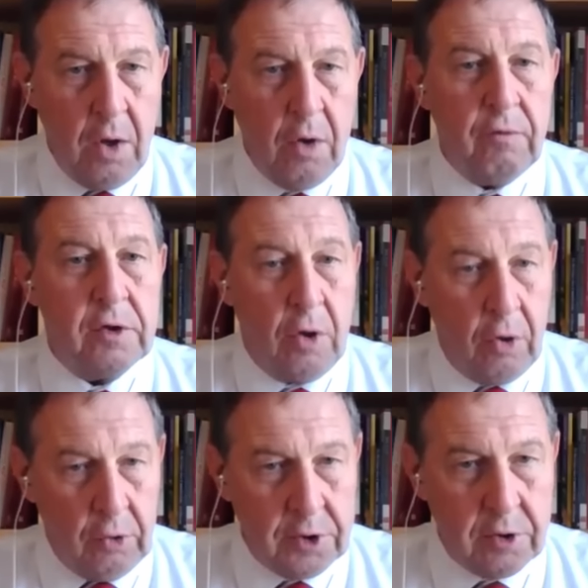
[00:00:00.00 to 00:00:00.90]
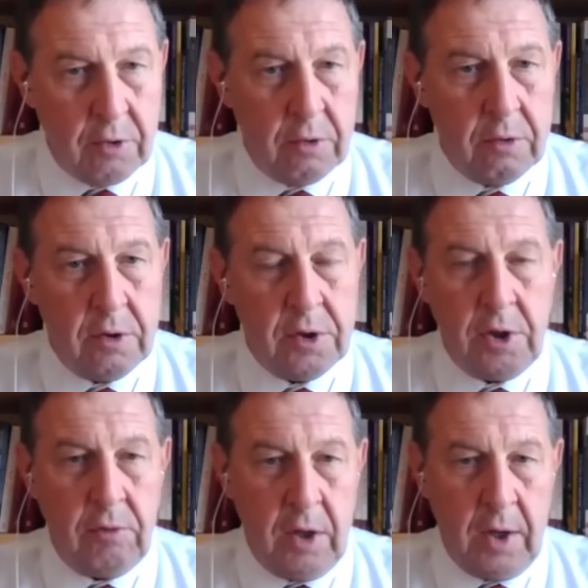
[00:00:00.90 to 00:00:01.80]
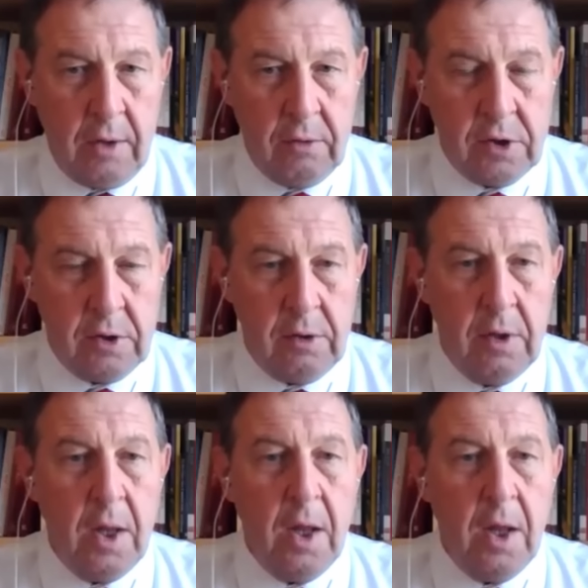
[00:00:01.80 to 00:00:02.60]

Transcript: who was also Security Council